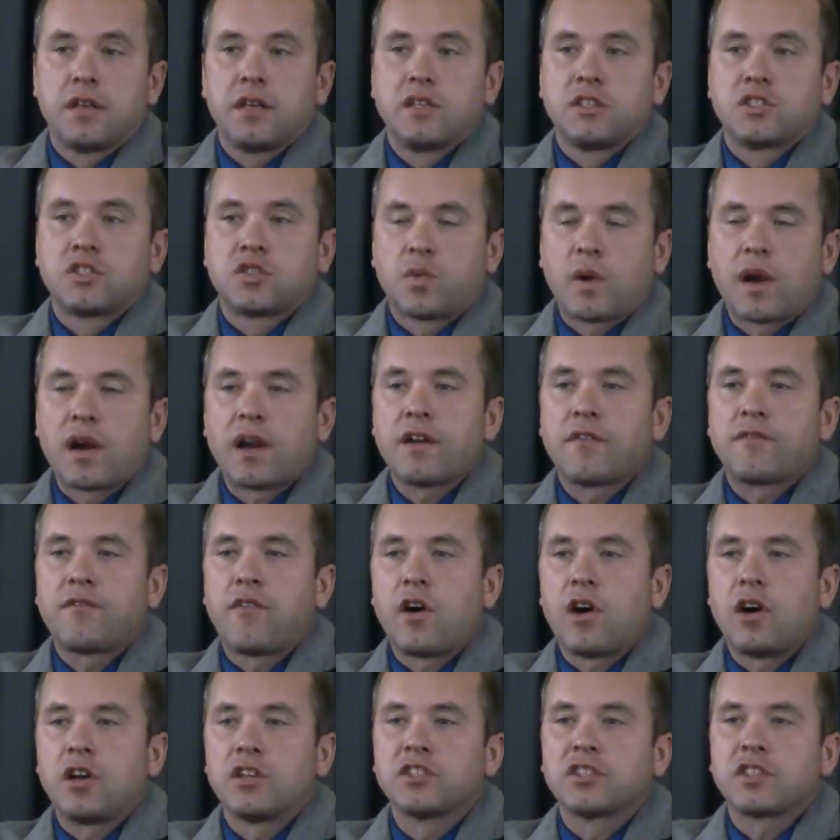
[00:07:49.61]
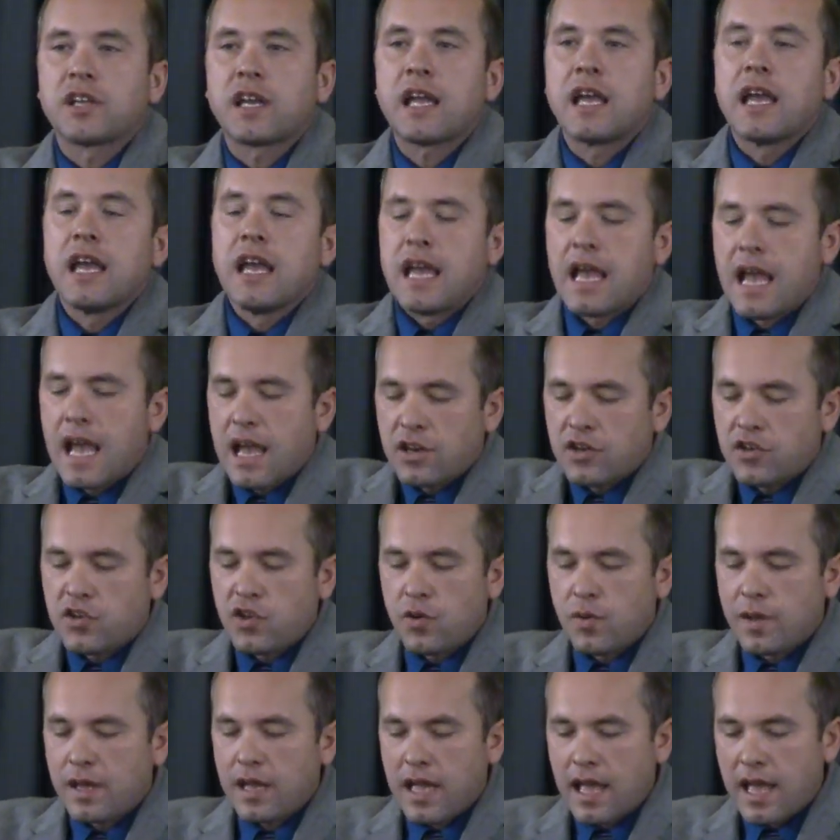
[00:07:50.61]
swearing falsely, and
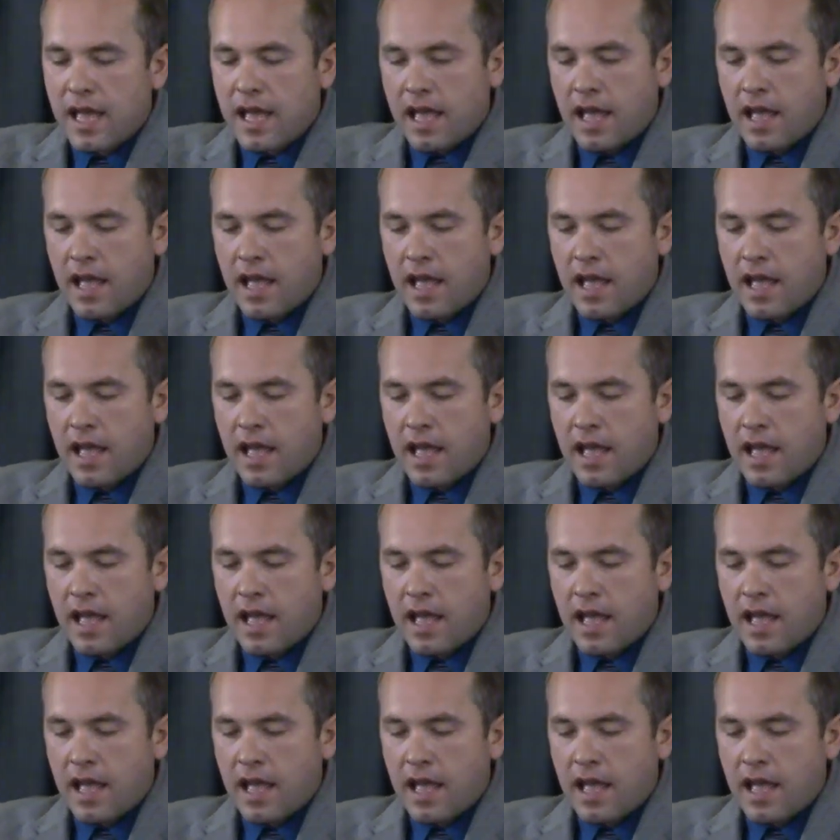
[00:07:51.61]
doing it